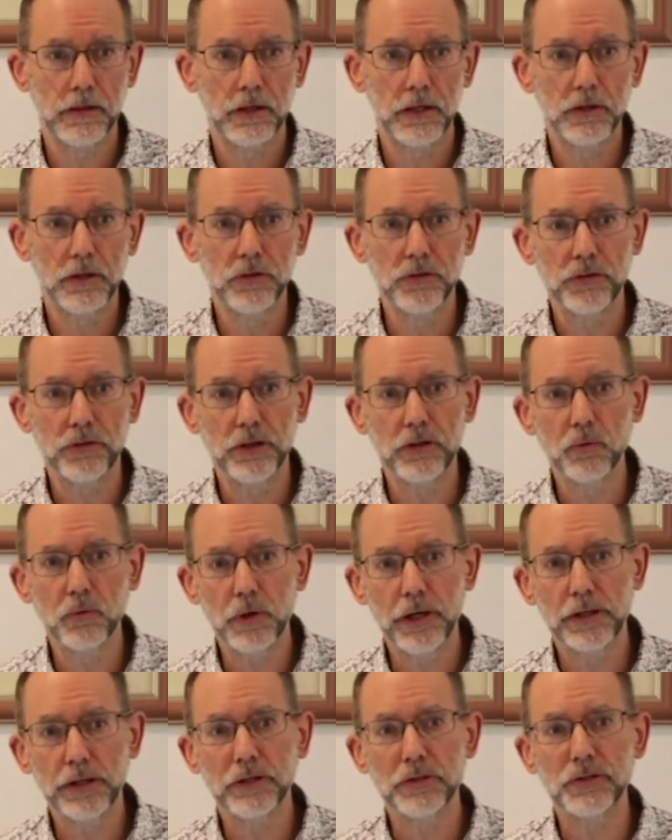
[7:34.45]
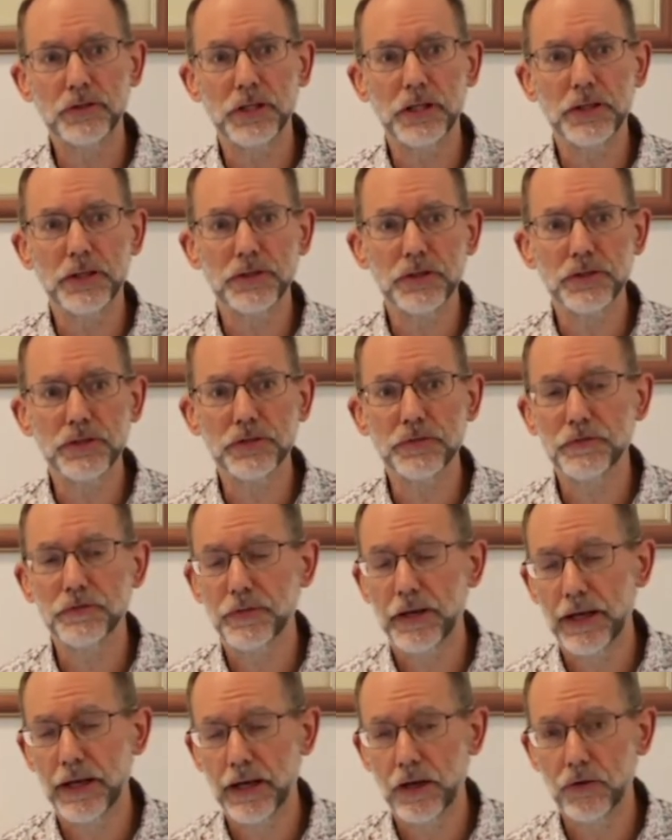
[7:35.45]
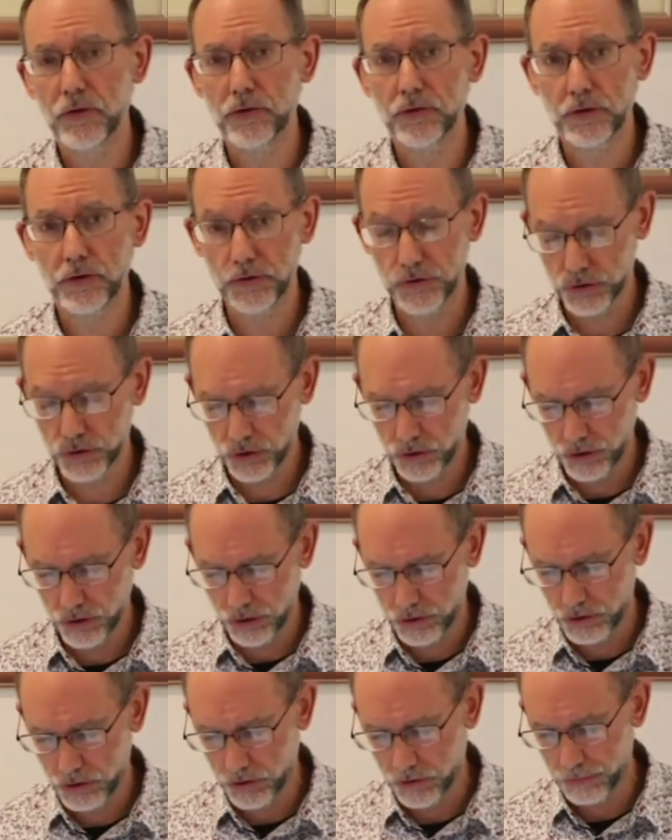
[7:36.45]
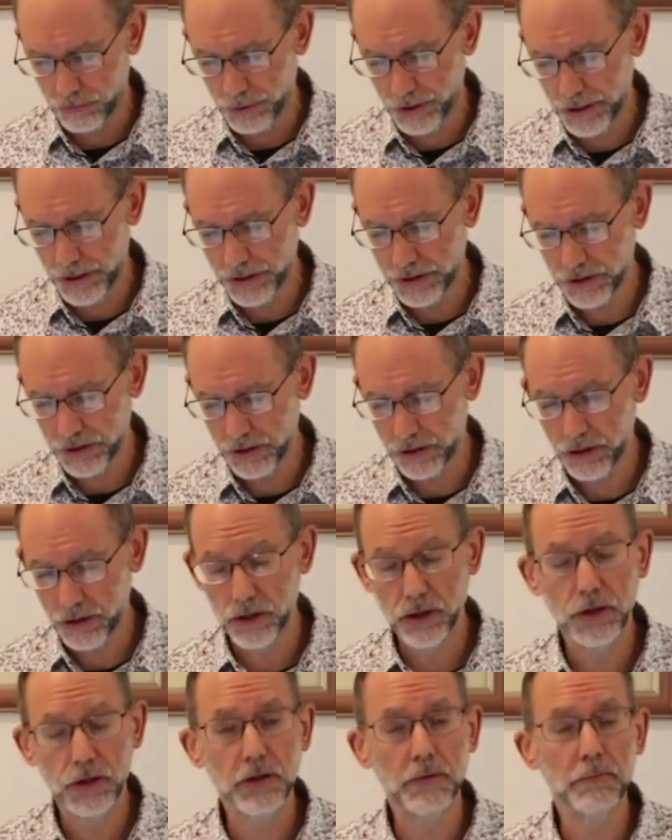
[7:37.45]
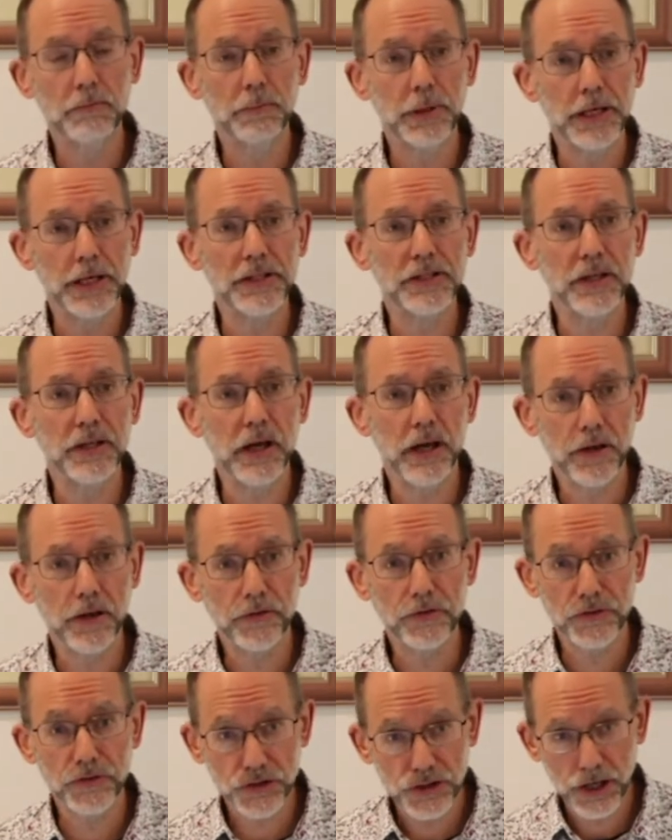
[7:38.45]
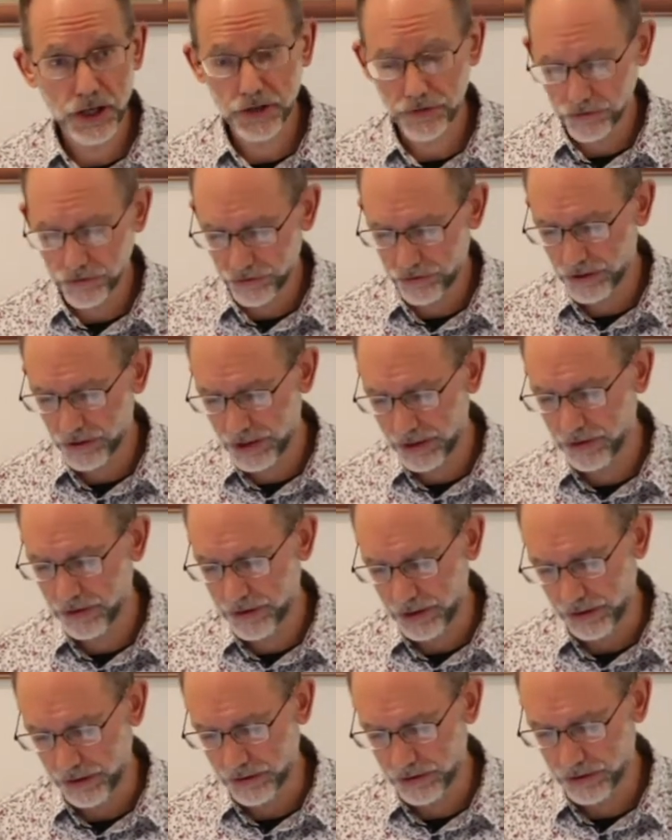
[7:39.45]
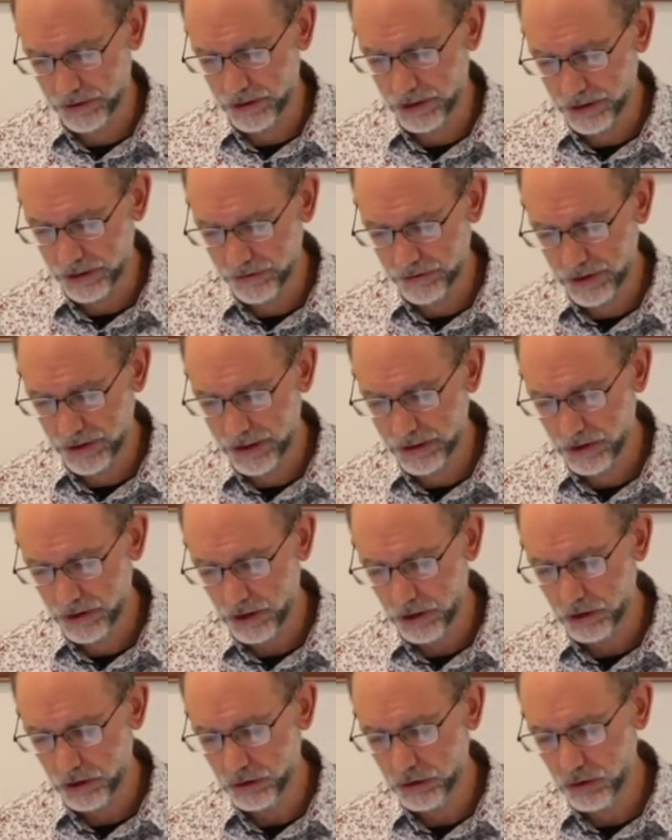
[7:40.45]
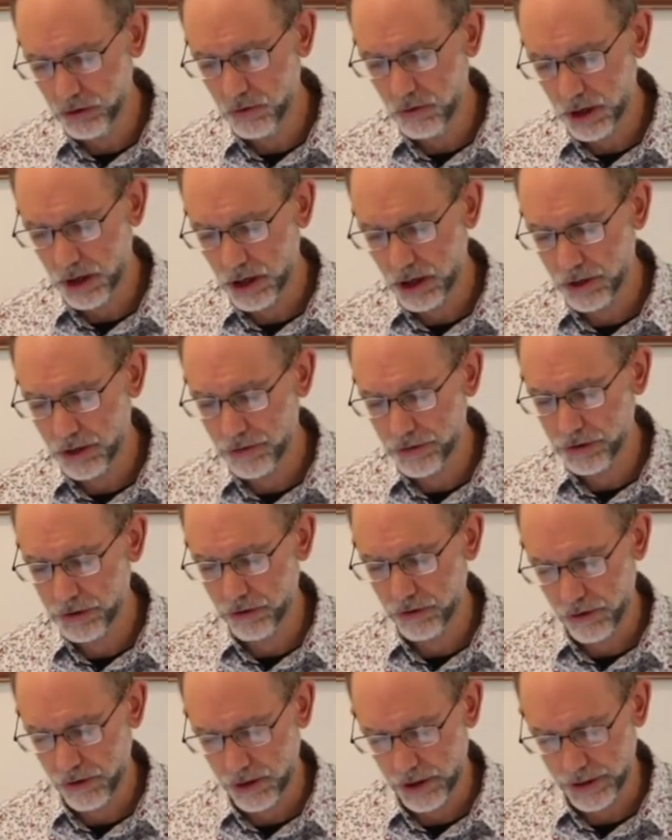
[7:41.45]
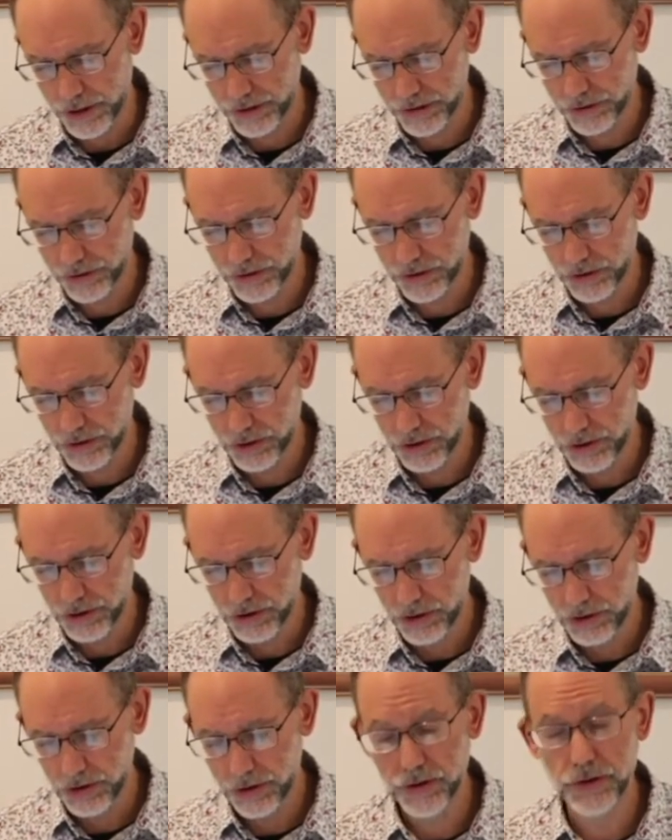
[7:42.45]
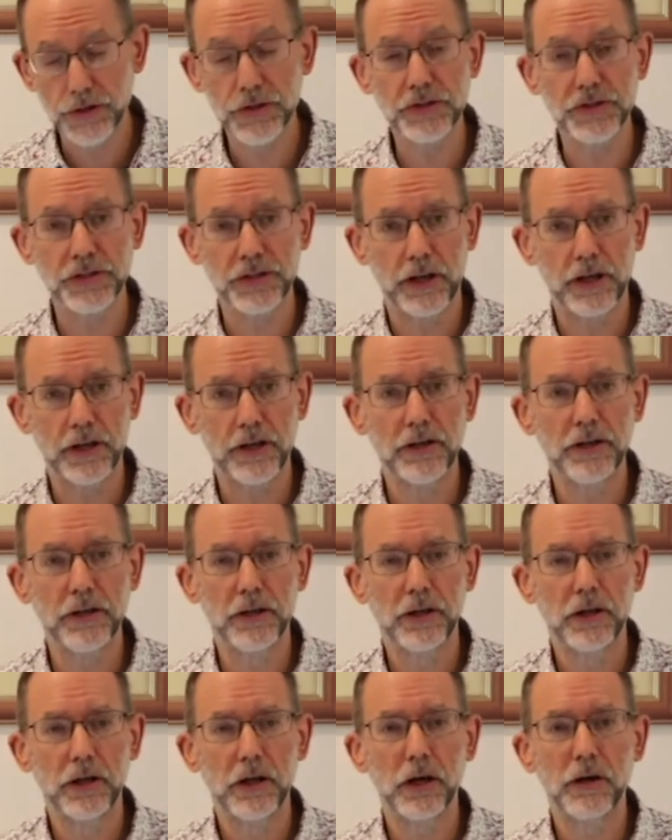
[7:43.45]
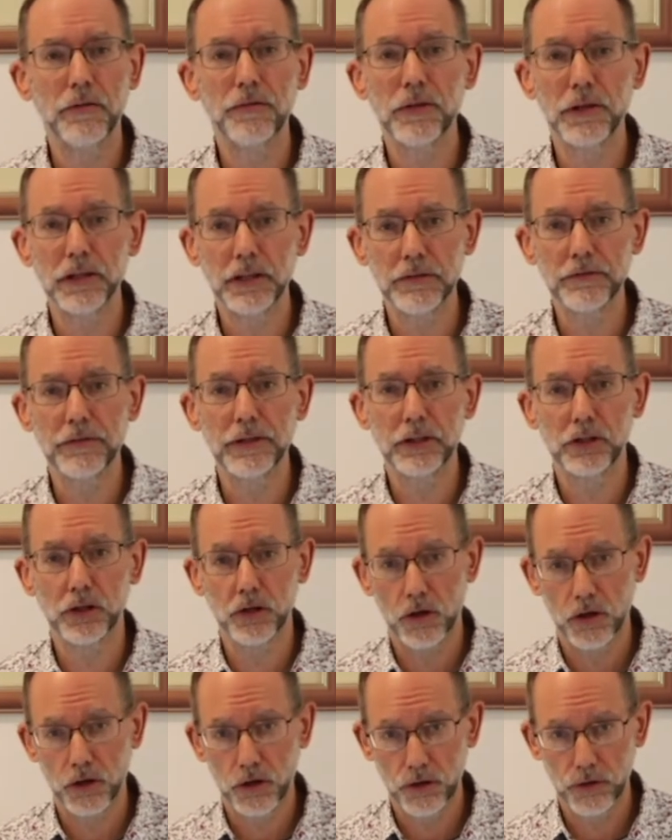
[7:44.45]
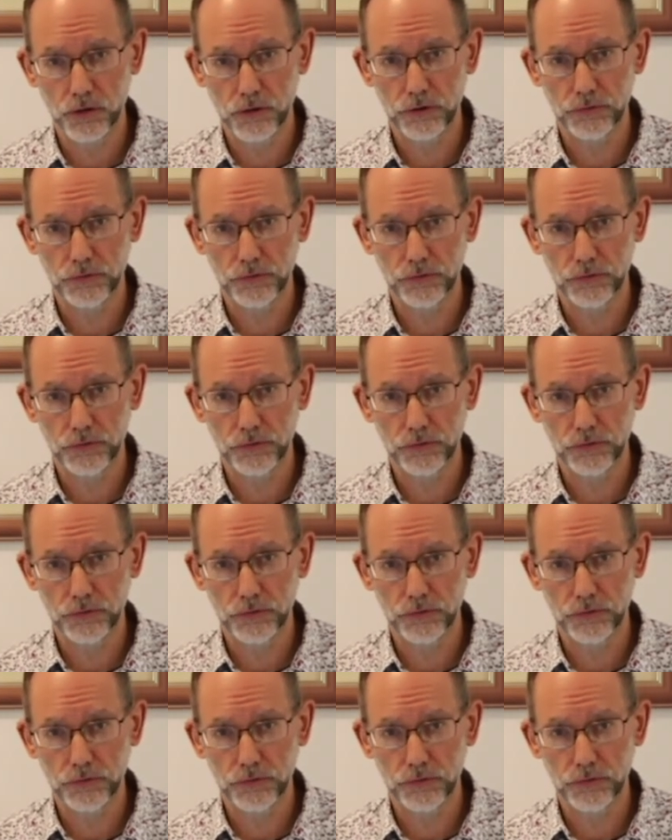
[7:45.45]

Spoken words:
You see, when Jesus founds his church on Peter, Peter has just said this. He said, "You are the Christ, the Son of the living God."